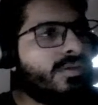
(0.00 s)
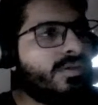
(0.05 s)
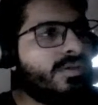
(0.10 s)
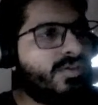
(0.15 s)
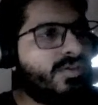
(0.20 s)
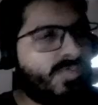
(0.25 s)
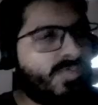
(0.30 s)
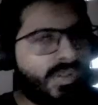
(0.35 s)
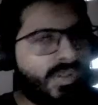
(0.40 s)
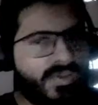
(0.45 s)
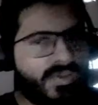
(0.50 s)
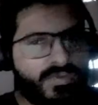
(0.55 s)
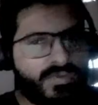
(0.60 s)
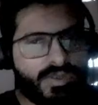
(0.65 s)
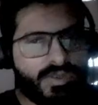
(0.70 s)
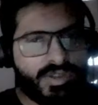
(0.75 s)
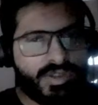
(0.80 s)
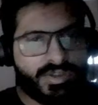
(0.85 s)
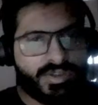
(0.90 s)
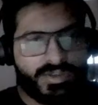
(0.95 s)

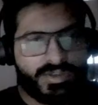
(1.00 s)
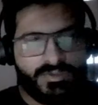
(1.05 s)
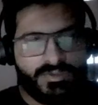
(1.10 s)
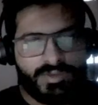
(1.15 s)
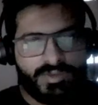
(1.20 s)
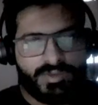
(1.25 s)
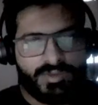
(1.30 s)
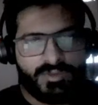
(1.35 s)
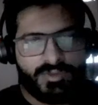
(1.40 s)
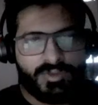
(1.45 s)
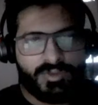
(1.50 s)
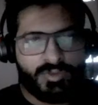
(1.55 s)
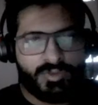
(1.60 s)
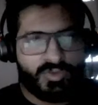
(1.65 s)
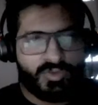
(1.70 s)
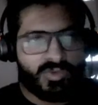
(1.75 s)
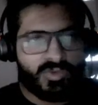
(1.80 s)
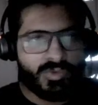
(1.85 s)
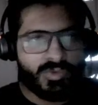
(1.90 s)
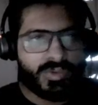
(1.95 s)
specification which we
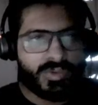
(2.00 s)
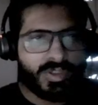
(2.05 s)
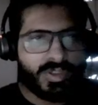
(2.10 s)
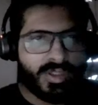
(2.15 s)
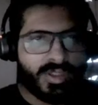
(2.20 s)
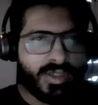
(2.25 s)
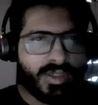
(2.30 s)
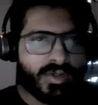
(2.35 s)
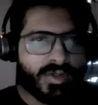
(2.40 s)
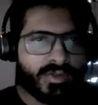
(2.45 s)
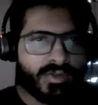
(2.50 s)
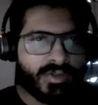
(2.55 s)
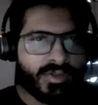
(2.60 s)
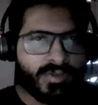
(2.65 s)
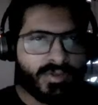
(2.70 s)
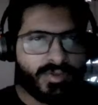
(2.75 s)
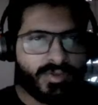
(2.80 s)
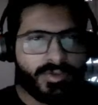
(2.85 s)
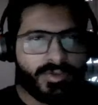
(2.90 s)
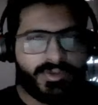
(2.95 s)
use to create our Java
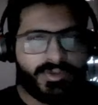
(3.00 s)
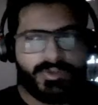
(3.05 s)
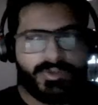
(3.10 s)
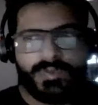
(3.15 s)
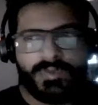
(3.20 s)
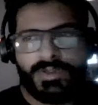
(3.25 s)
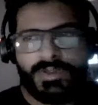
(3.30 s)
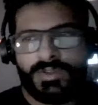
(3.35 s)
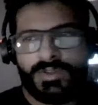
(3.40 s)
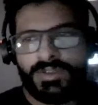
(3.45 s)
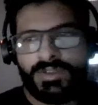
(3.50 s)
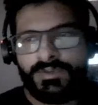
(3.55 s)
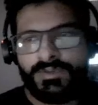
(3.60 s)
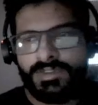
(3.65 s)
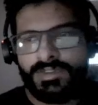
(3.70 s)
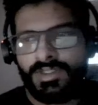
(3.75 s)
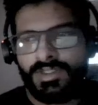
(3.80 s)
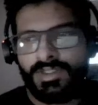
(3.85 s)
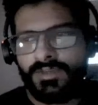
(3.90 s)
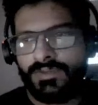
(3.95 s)
code. So we don't even
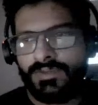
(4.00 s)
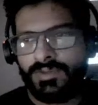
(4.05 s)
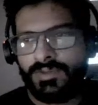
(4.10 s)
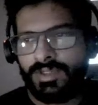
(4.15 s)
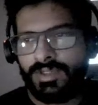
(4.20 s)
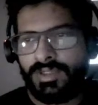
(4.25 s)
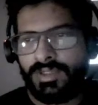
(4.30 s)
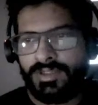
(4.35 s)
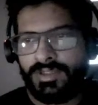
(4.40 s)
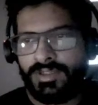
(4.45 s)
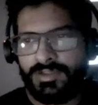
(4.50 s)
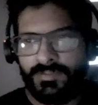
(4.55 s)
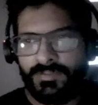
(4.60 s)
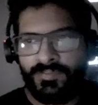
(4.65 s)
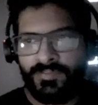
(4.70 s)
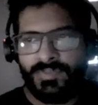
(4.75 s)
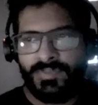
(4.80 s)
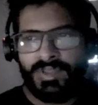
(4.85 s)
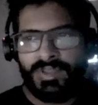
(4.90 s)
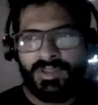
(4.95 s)
have to write
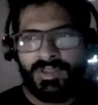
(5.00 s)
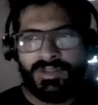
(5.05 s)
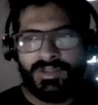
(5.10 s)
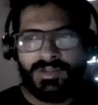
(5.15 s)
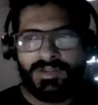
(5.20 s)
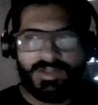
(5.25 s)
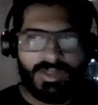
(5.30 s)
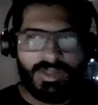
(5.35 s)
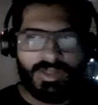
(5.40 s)
the